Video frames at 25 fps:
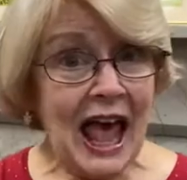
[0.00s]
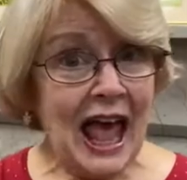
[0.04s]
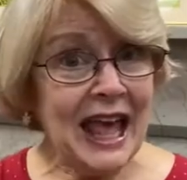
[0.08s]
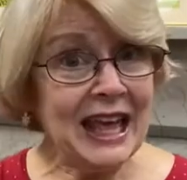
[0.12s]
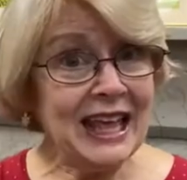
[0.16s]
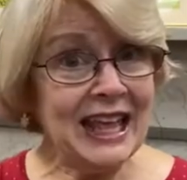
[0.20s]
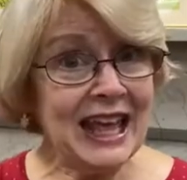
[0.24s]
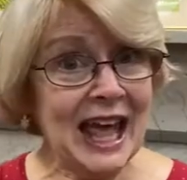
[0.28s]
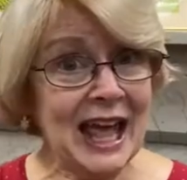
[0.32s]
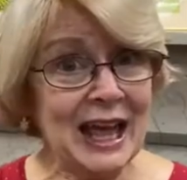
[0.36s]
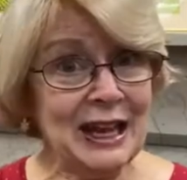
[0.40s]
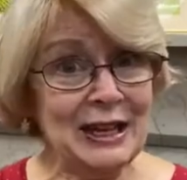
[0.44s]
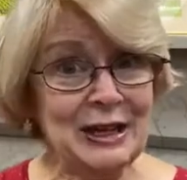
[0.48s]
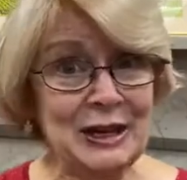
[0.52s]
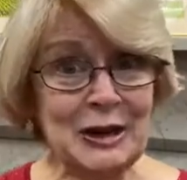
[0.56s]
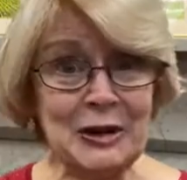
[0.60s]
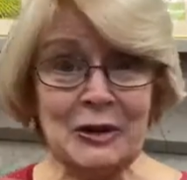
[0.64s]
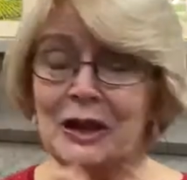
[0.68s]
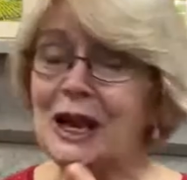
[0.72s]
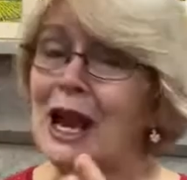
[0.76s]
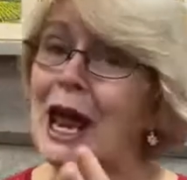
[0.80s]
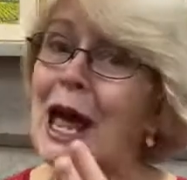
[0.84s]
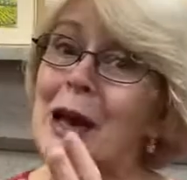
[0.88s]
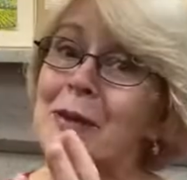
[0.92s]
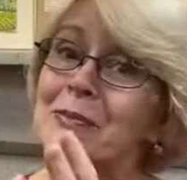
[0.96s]
And can you
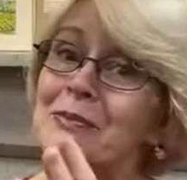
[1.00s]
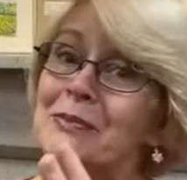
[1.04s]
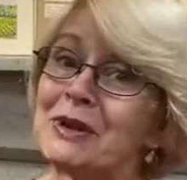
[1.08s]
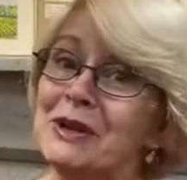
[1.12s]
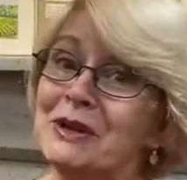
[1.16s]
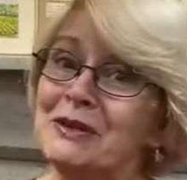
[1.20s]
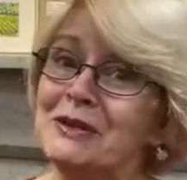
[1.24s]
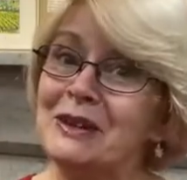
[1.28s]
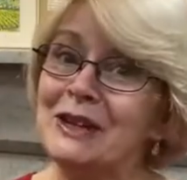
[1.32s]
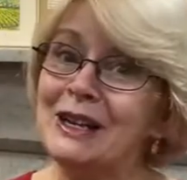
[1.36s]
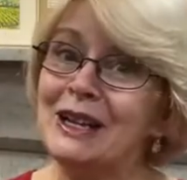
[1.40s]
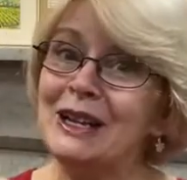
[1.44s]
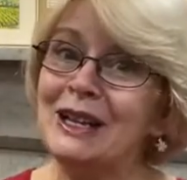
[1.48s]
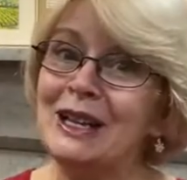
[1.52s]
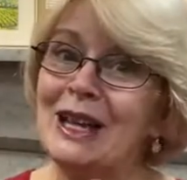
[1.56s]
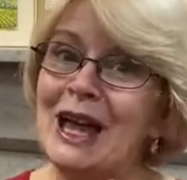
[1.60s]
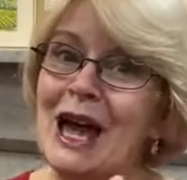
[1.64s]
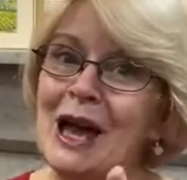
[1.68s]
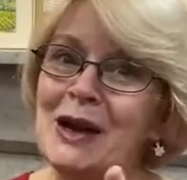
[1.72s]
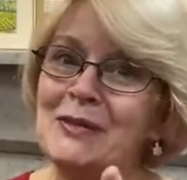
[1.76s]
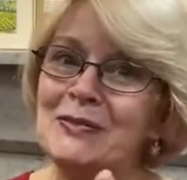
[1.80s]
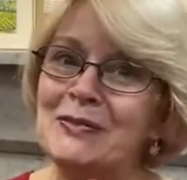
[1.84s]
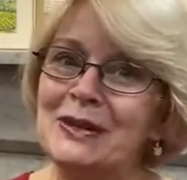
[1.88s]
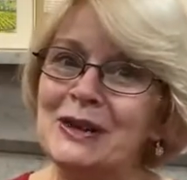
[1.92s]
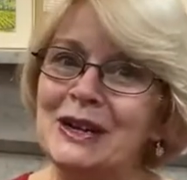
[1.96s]
clap,
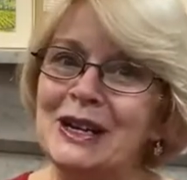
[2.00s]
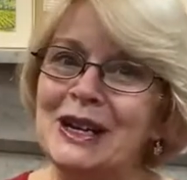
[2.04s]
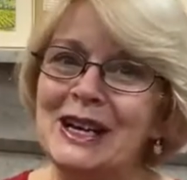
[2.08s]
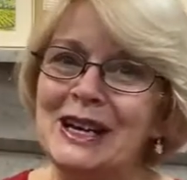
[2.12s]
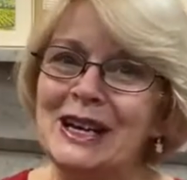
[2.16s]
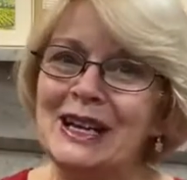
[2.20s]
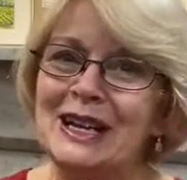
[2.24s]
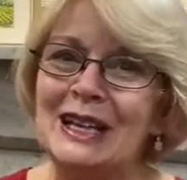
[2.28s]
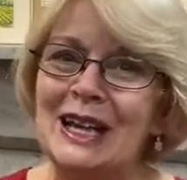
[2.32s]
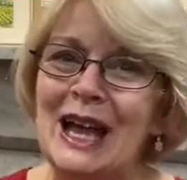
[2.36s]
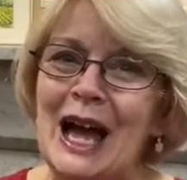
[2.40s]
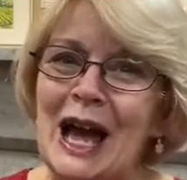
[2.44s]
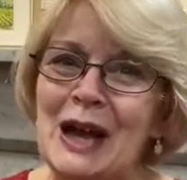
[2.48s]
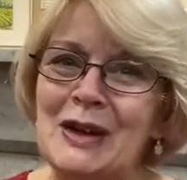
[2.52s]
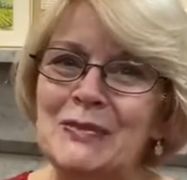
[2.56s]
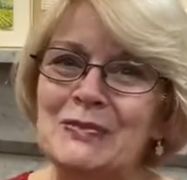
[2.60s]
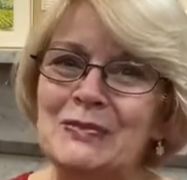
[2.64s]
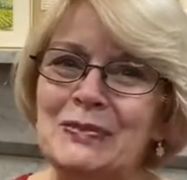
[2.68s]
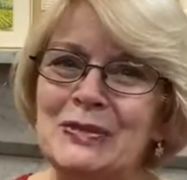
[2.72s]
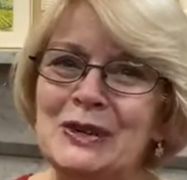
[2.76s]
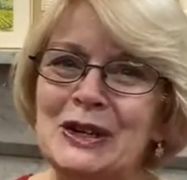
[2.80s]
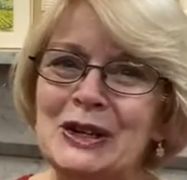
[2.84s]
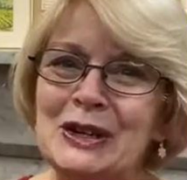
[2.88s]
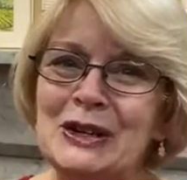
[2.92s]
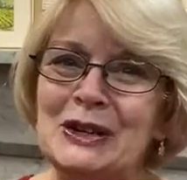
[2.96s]
clap, clap
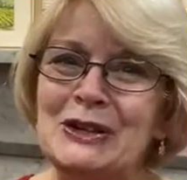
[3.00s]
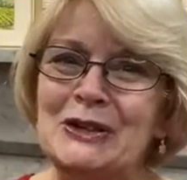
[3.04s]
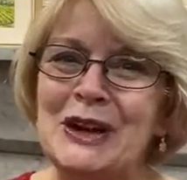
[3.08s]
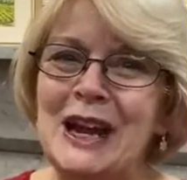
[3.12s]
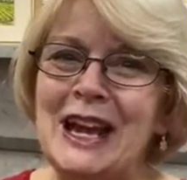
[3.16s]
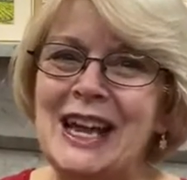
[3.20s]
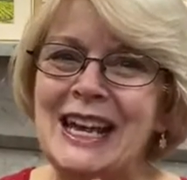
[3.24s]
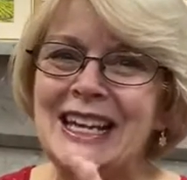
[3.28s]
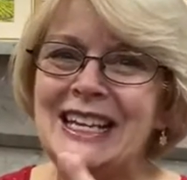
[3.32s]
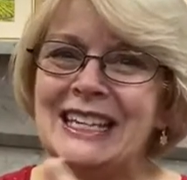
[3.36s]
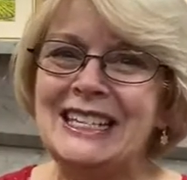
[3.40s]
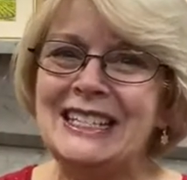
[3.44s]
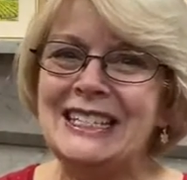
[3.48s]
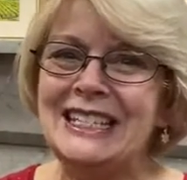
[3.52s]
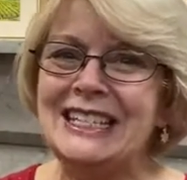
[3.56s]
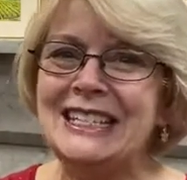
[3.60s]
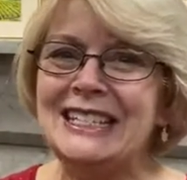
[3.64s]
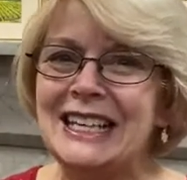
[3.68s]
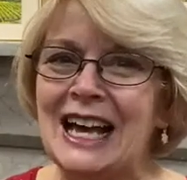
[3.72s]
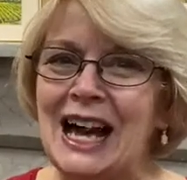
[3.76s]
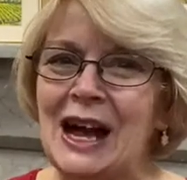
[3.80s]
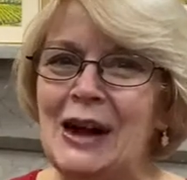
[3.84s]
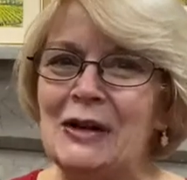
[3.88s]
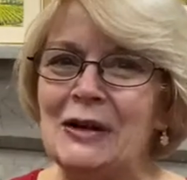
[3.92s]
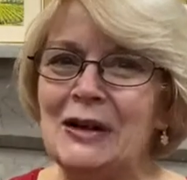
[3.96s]
your
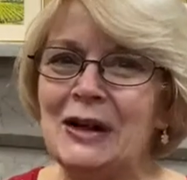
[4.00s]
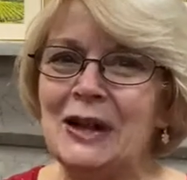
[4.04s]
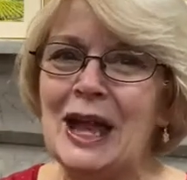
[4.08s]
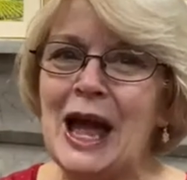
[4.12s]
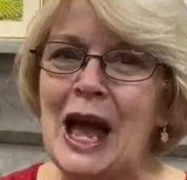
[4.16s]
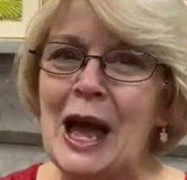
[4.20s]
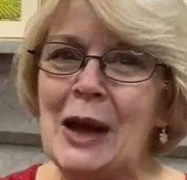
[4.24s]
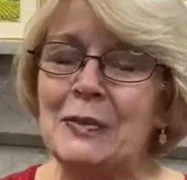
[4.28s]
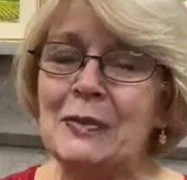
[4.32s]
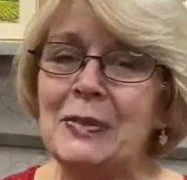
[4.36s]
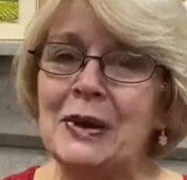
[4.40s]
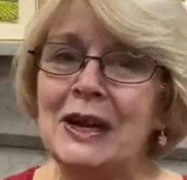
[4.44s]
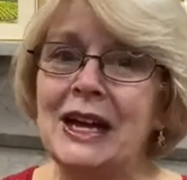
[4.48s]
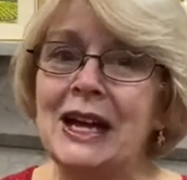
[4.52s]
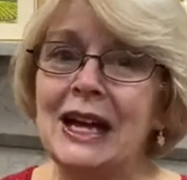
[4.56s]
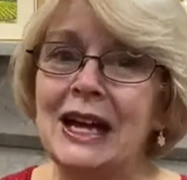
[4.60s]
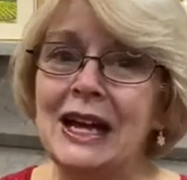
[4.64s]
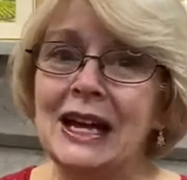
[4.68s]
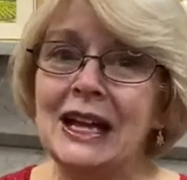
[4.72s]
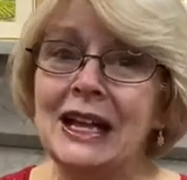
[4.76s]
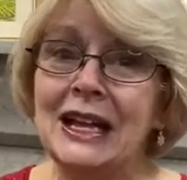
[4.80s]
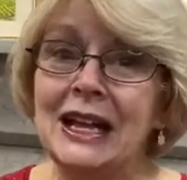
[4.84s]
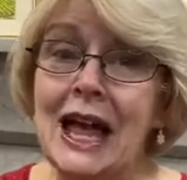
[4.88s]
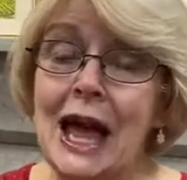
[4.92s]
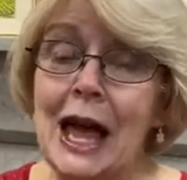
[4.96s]
crazies out. Clap,
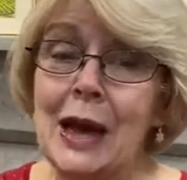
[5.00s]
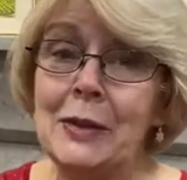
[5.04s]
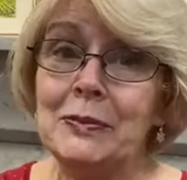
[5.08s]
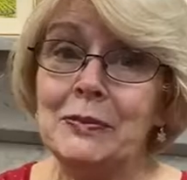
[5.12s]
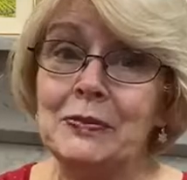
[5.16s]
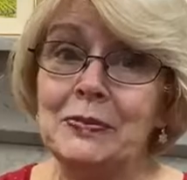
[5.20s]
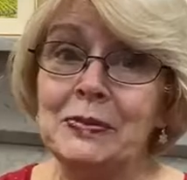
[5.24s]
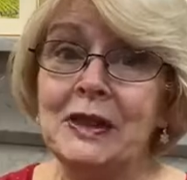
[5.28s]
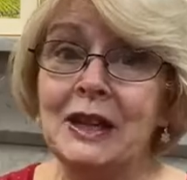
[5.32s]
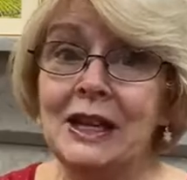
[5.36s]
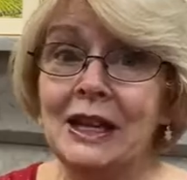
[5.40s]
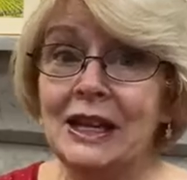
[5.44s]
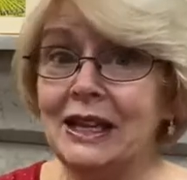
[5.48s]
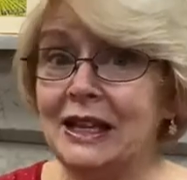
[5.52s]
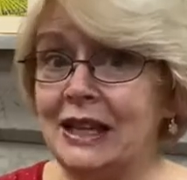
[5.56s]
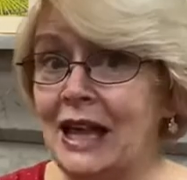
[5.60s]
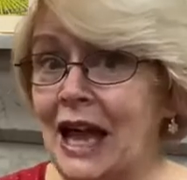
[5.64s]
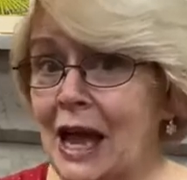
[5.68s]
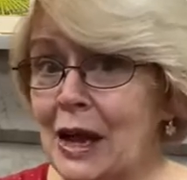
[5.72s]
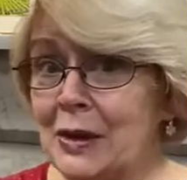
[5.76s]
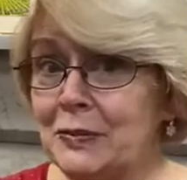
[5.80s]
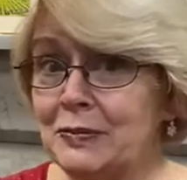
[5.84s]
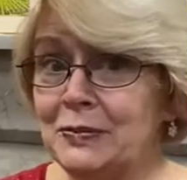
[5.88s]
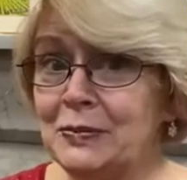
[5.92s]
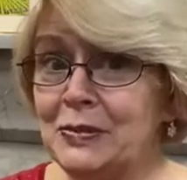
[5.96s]
clap,
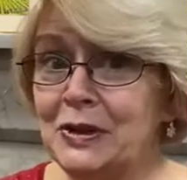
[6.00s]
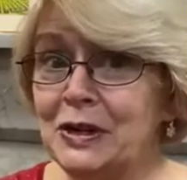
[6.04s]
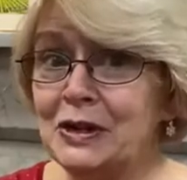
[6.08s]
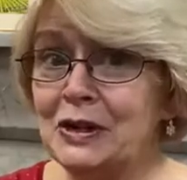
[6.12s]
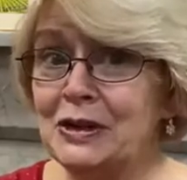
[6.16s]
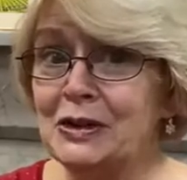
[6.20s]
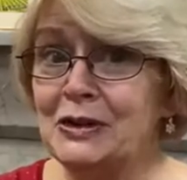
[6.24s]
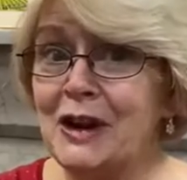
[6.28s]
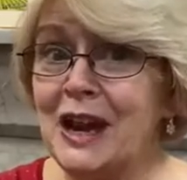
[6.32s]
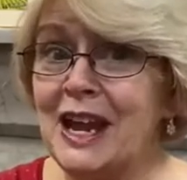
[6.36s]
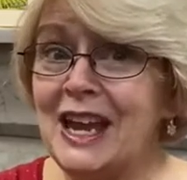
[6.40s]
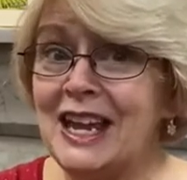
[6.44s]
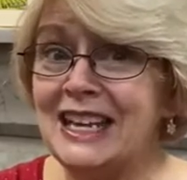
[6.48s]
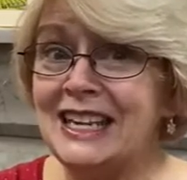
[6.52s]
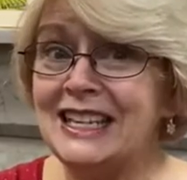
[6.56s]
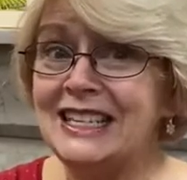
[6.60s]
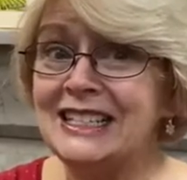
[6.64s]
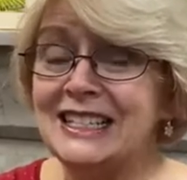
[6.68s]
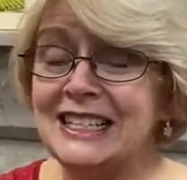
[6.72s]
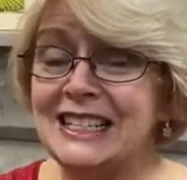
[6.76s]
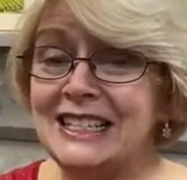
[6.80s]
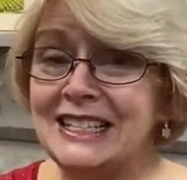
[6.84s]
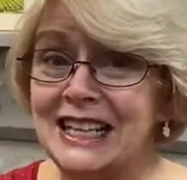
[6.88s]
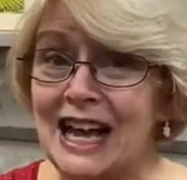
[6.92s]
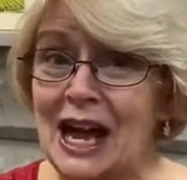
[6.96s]
clap your
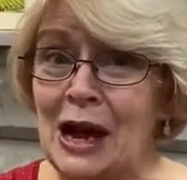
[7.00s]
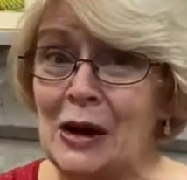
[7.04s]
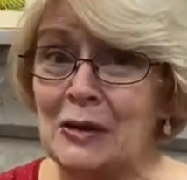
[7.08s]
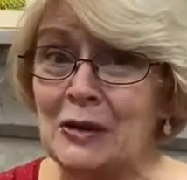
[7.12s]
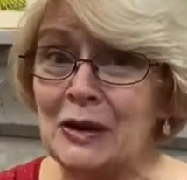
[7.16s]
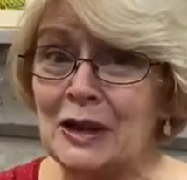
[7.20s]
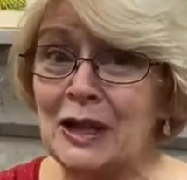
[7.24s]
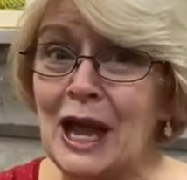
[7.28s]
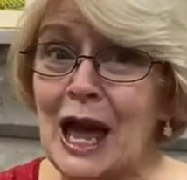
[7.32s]
crazies out.